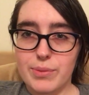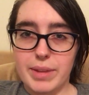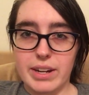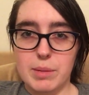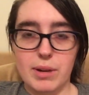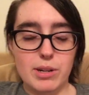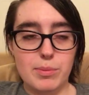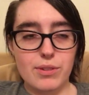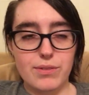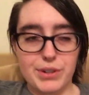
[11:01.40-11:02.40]
from the Harry Potter
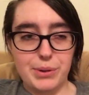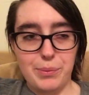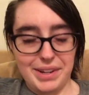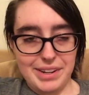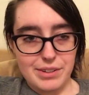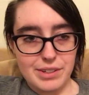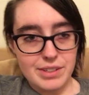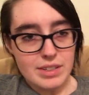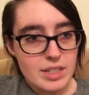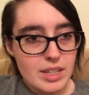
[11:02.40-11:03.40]
book for a while,
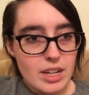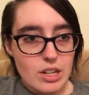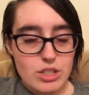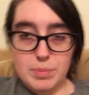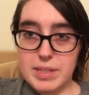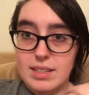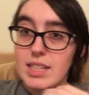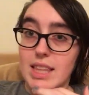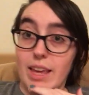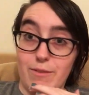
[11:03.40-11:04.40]
just because I
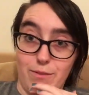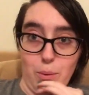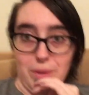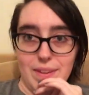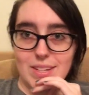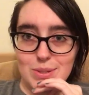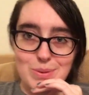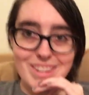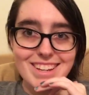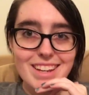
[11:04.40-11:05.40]
did like four
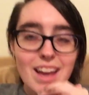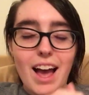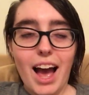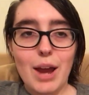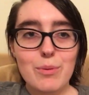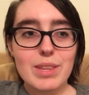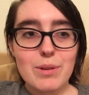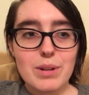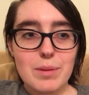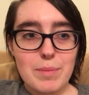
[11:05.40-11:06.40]
this week. I
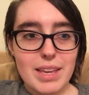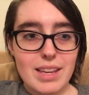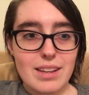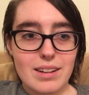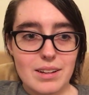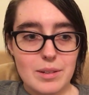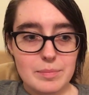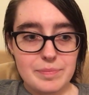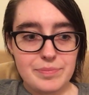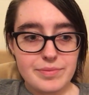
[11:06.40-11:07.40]
really want to make
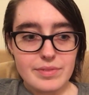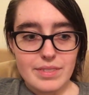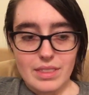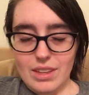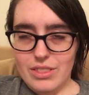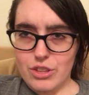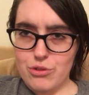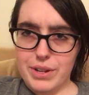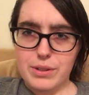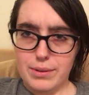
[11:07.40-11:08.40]
um, the
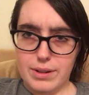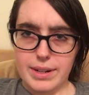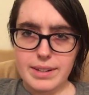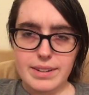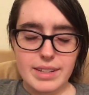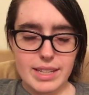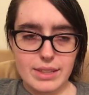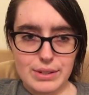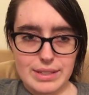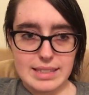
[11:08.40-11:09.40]
treacle tart.
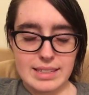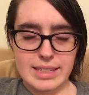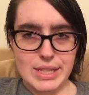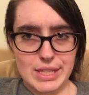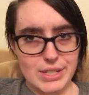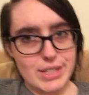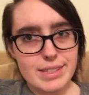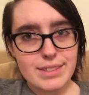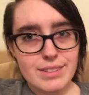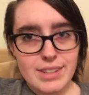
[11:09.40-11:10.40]
It looks
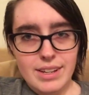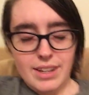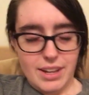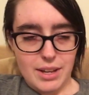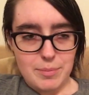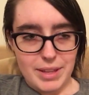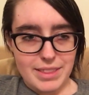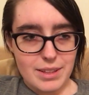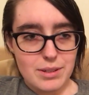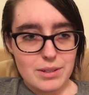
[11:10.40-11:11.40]
delicious. Um, I
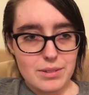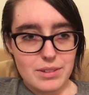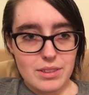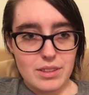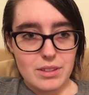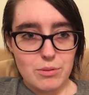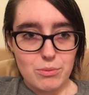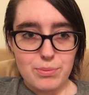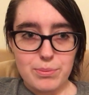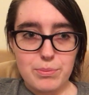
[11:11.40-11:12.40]
think
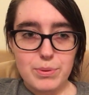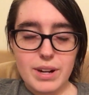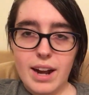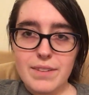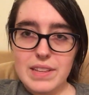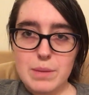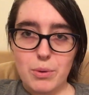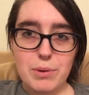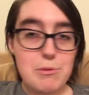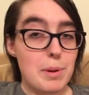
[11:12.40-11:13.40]
we're kind of at the
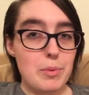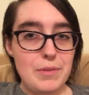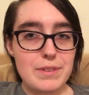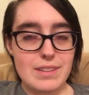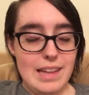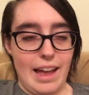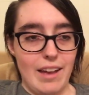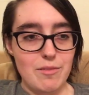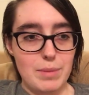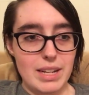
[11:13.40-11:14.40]
point where my boyfriend doesn't
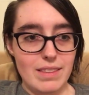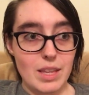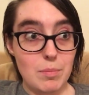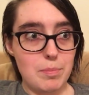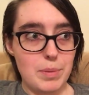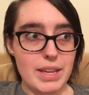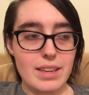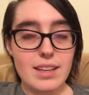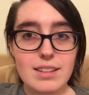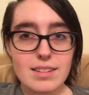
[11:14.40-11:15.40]
have many like
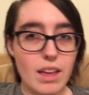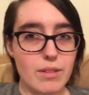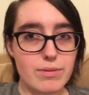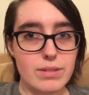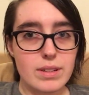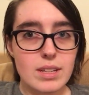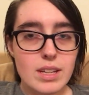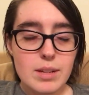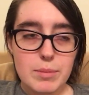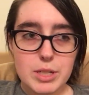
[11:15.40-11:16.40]
baking stuff
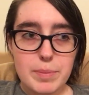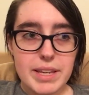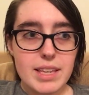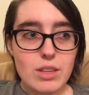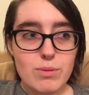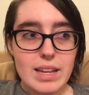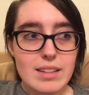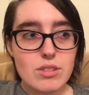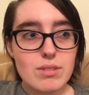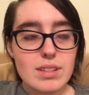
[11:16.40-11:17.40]
much baking
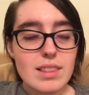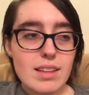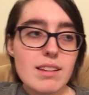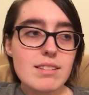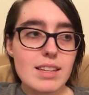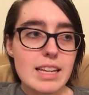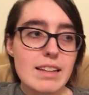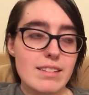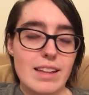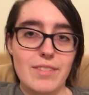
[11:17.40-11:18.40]
utensils and things. Like he
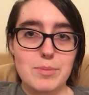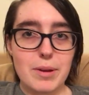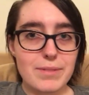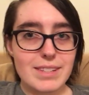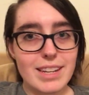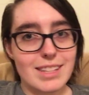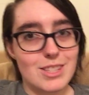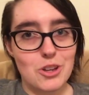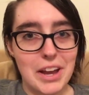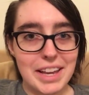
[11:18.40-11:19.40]
doesn't have a muffin
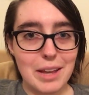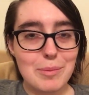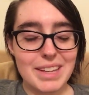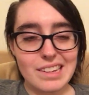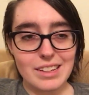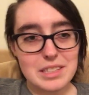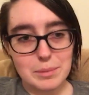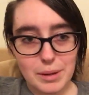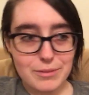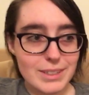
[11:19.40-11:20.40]
tin, so I can't make any of
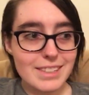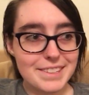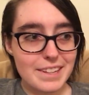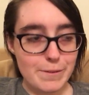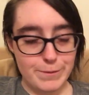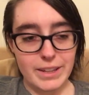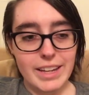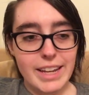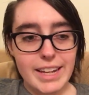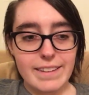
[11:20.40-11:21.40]
the muffiny stuff.
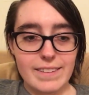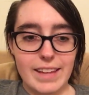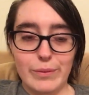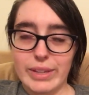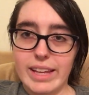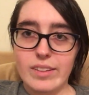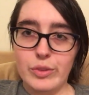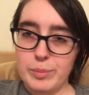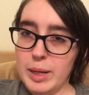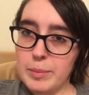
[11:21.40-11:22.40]
He doesn't have a candy
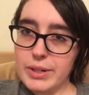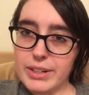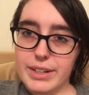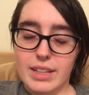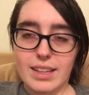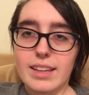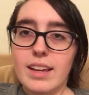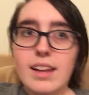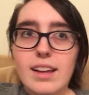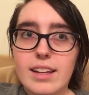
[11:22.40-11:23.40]
thermometer. He, like
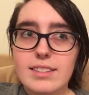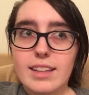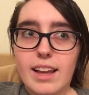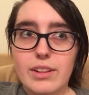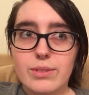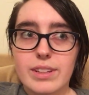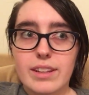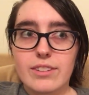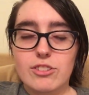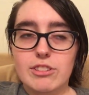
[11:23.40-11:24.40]
it's like I don't
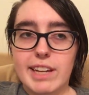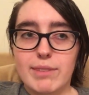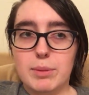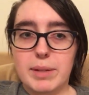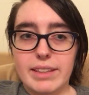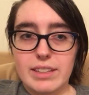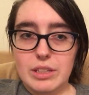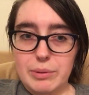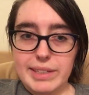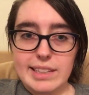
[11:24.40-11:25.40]
just have to buy the
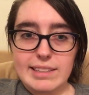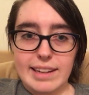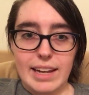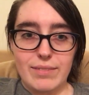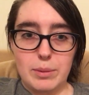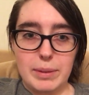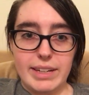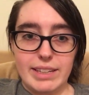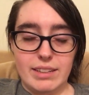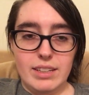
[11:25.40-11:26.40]
ingredients. I have to
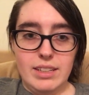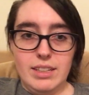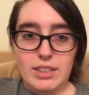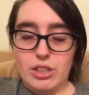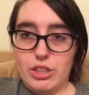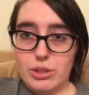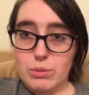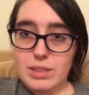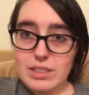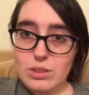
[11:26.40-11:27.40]
buy the
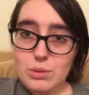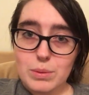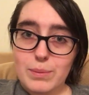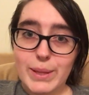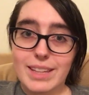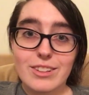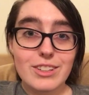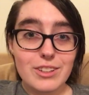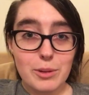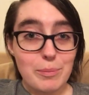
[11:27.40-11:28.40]
utensils with
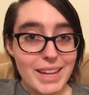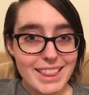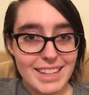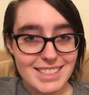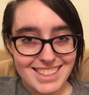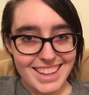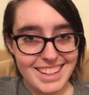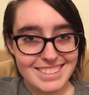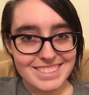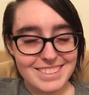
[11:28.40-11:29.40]
which to make these
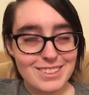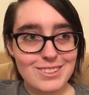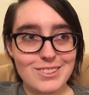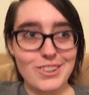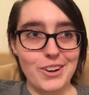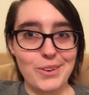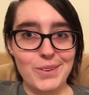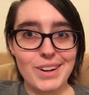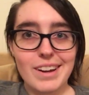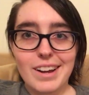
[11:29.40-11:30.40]
things.
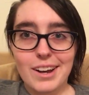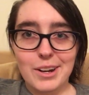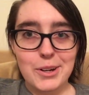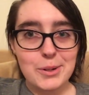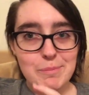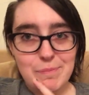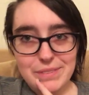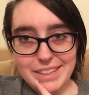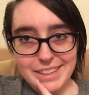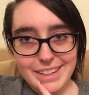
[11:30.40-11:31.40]
So, um,
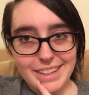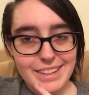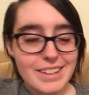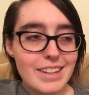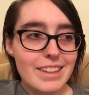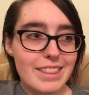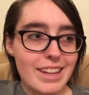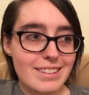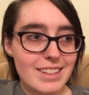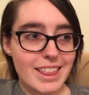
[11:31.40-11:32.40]
yeah,
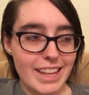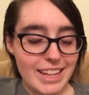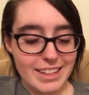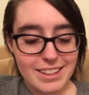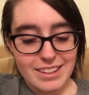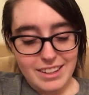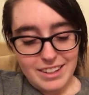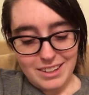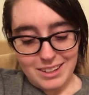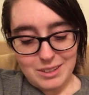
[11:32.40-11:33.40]
that's a thing.
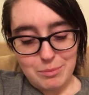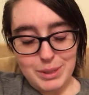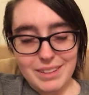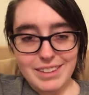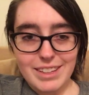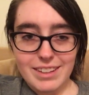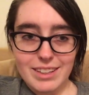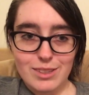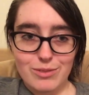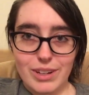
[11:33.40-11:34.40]
But like
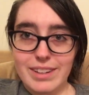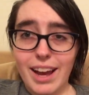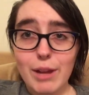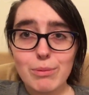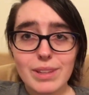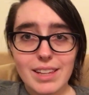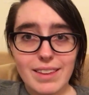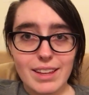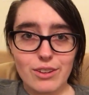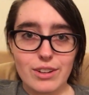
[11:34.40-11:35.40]
it's fun. I really
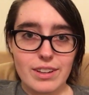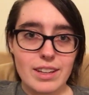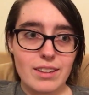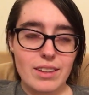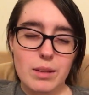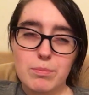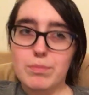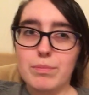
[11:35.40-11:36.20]
like cooking. Like